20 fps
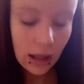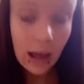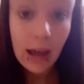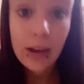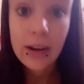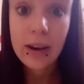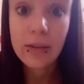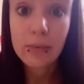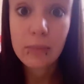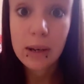
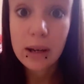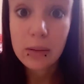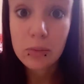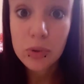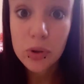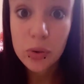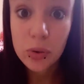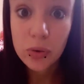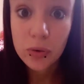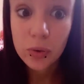and haven't been
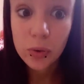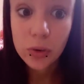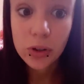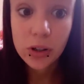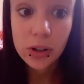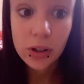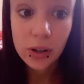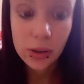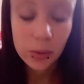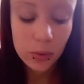able to afford
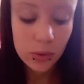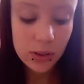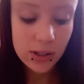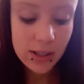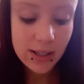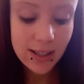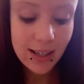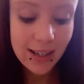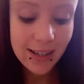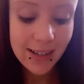another one
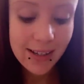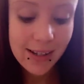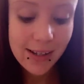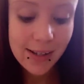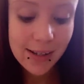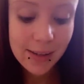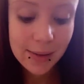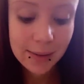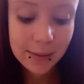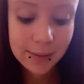
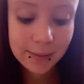since.